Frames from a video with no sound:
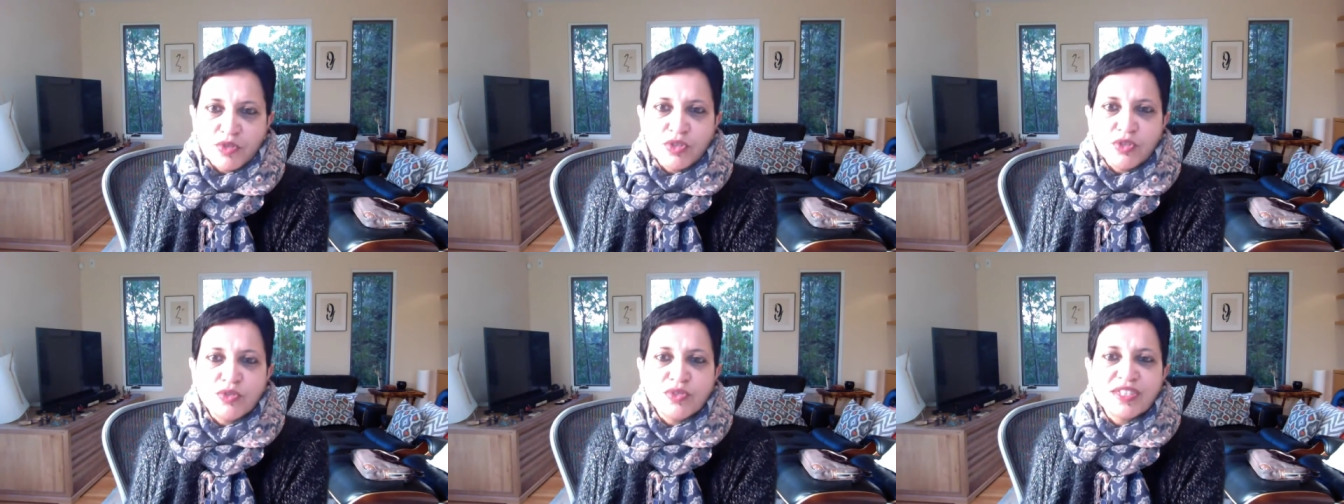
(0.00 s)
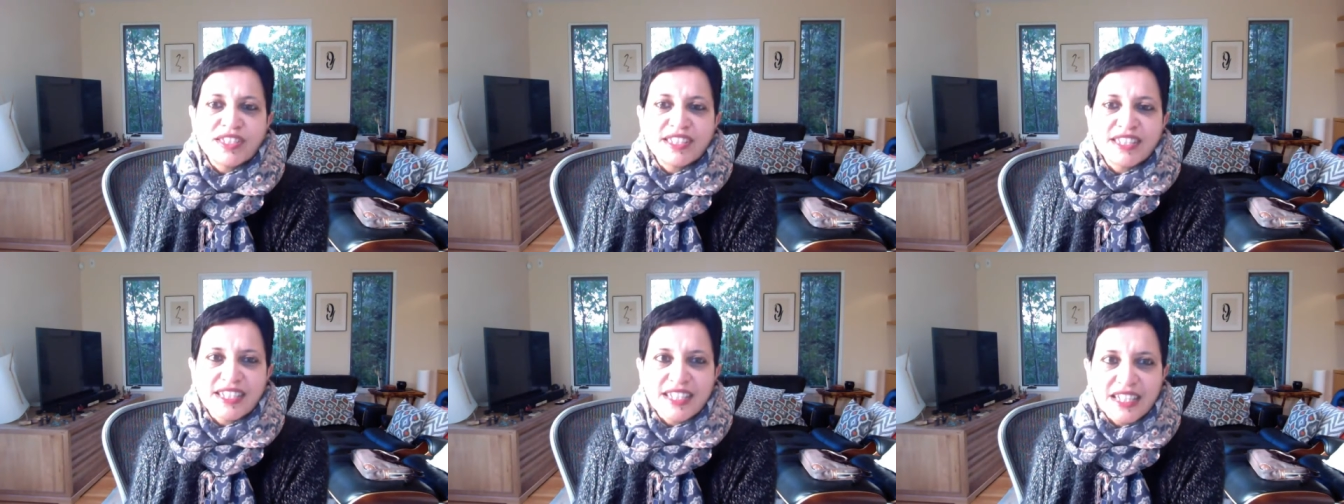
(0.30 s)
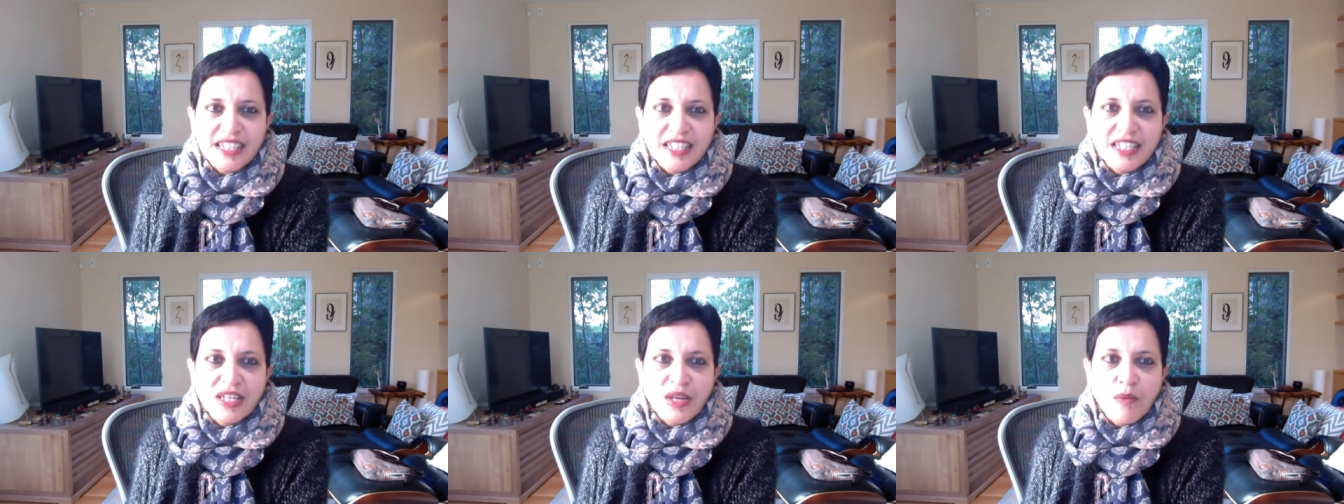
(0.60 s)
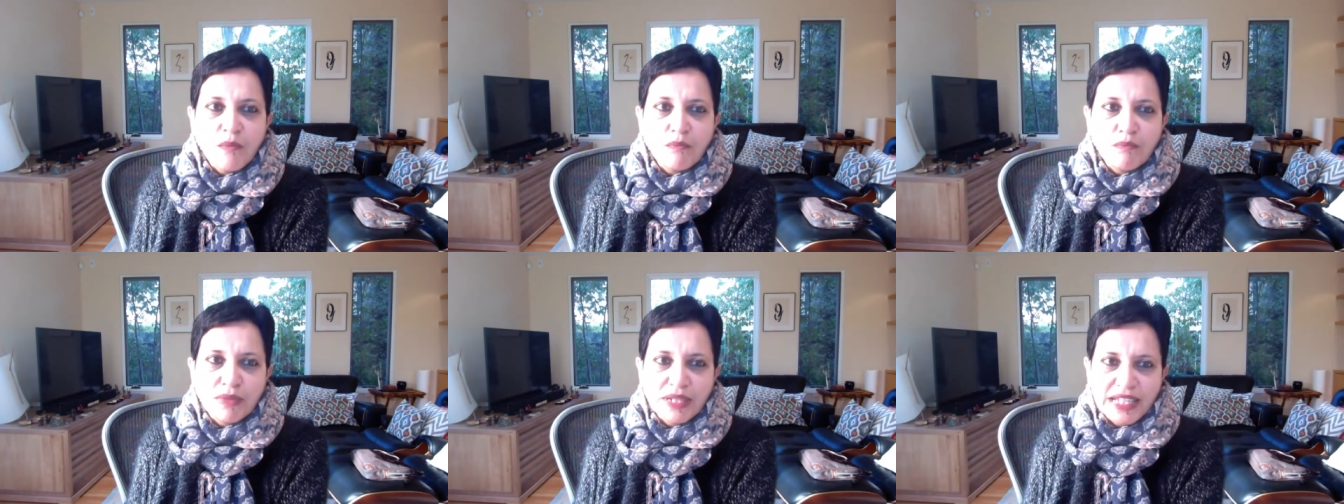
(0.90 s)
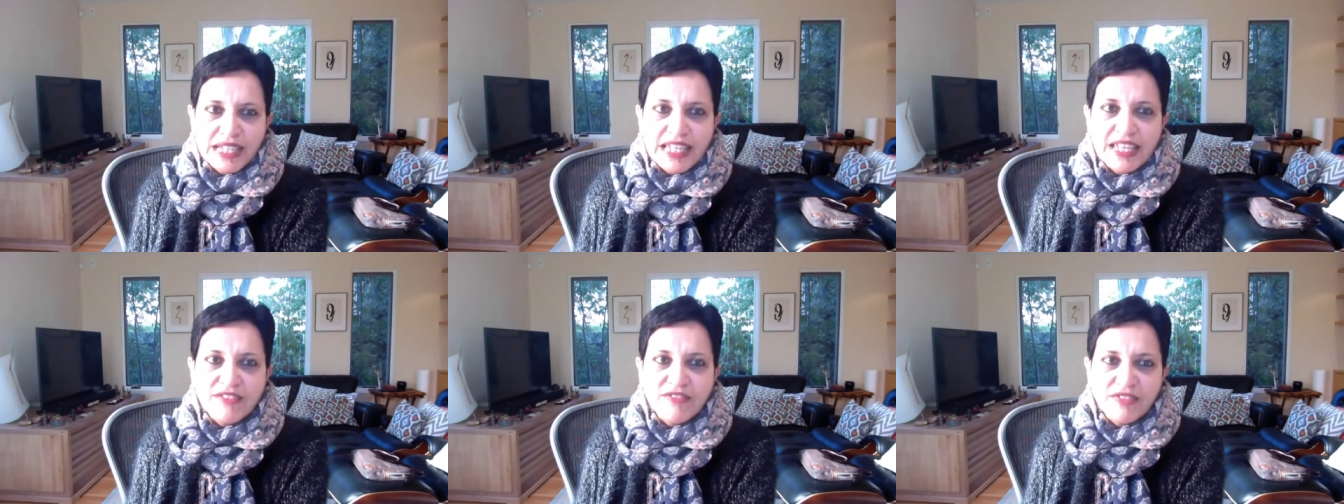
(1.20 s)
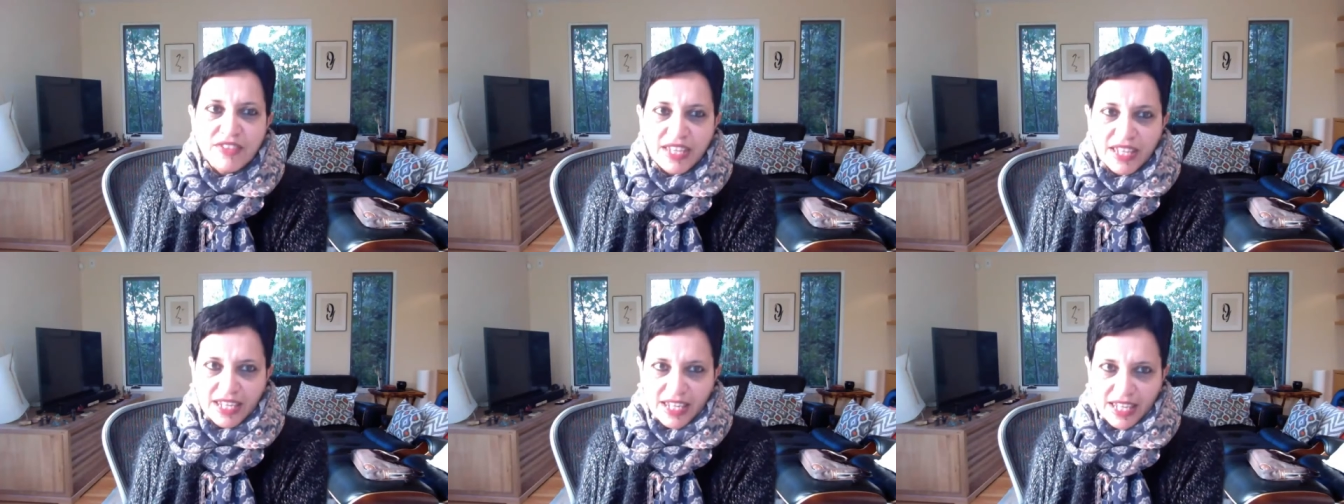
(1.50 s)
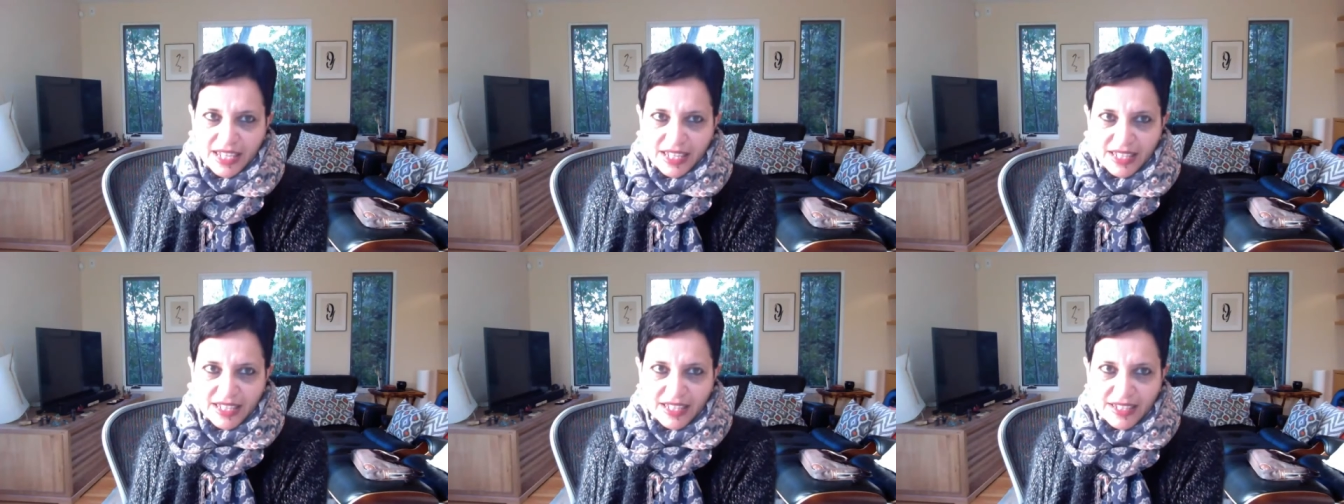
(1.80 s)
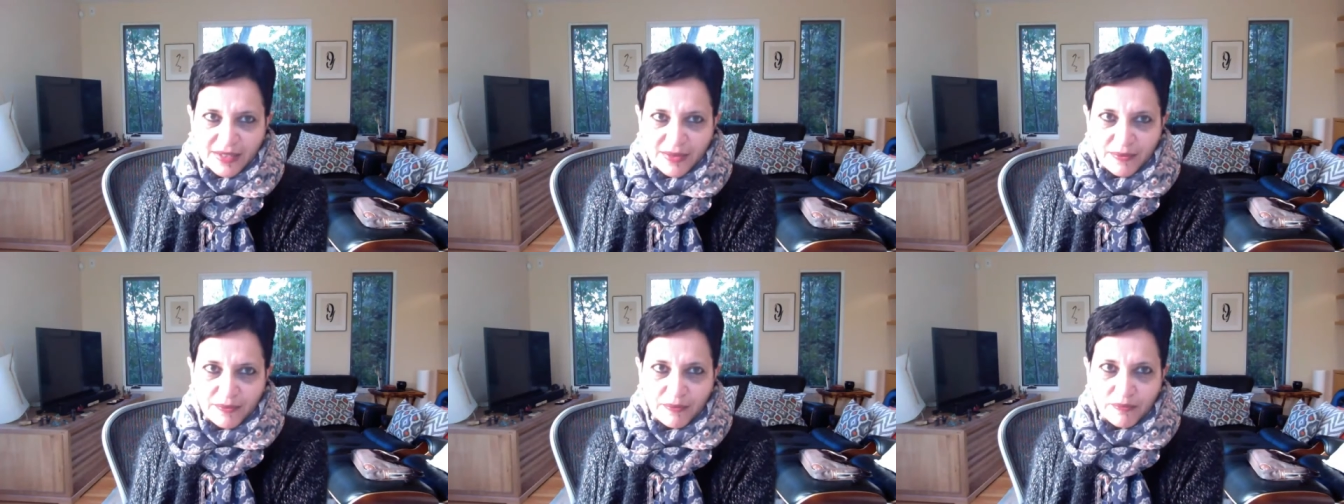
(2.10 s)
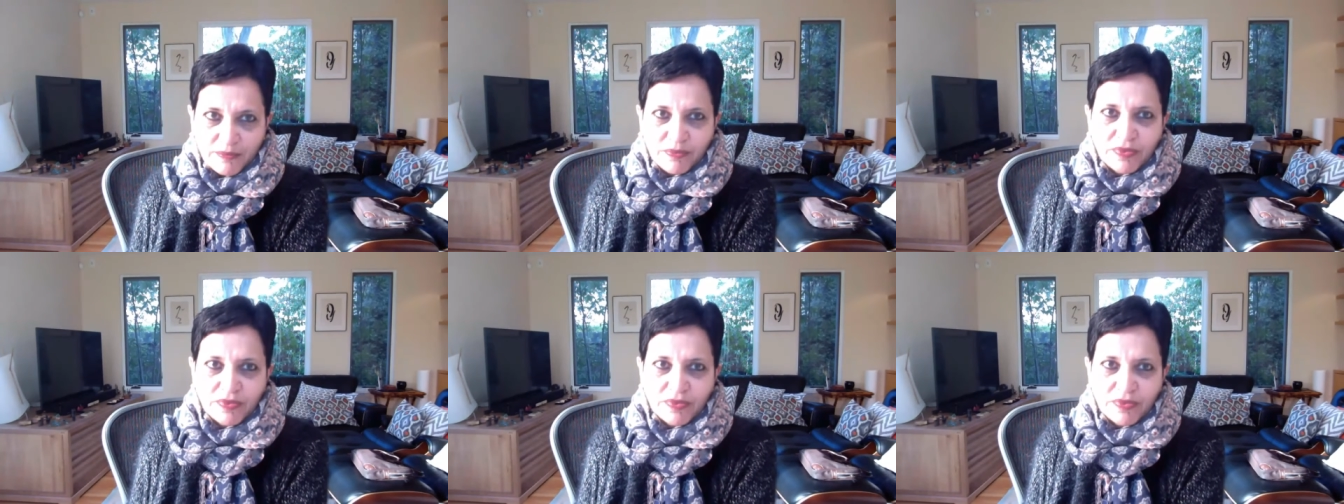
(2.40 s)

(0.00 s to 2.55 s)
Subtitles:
do you still believe in it?